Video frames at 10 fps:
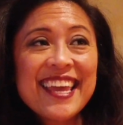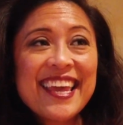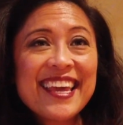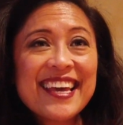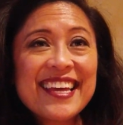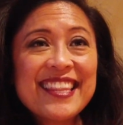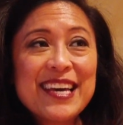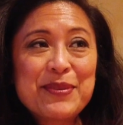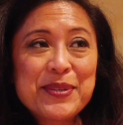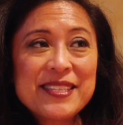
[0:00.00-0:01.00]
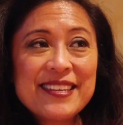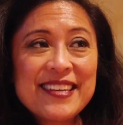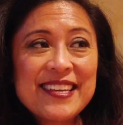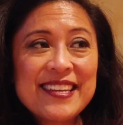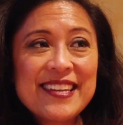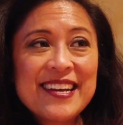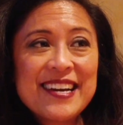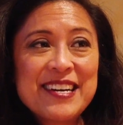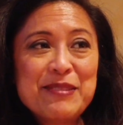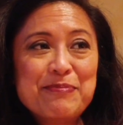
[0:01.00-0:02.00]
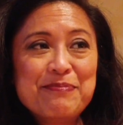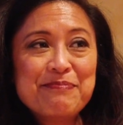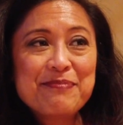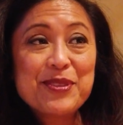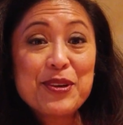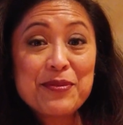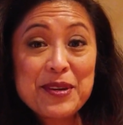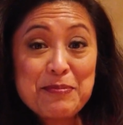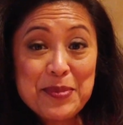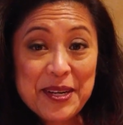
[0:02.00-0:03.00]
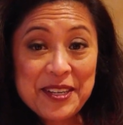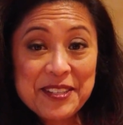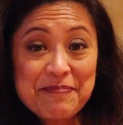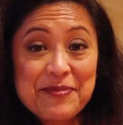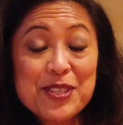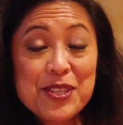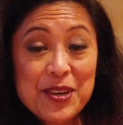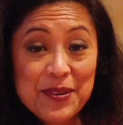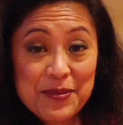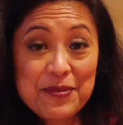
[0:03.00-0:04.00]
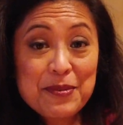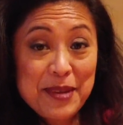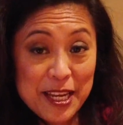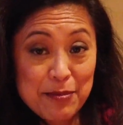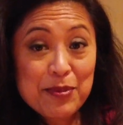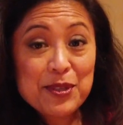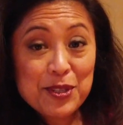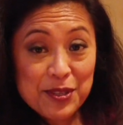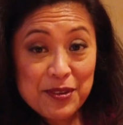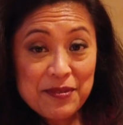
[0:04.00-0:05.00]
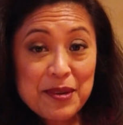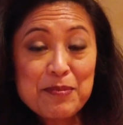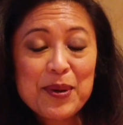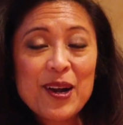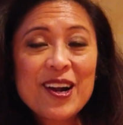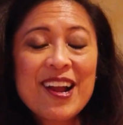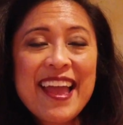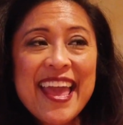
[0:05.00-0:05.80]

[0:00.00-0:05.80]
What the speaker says: And that was in November. So from April to November.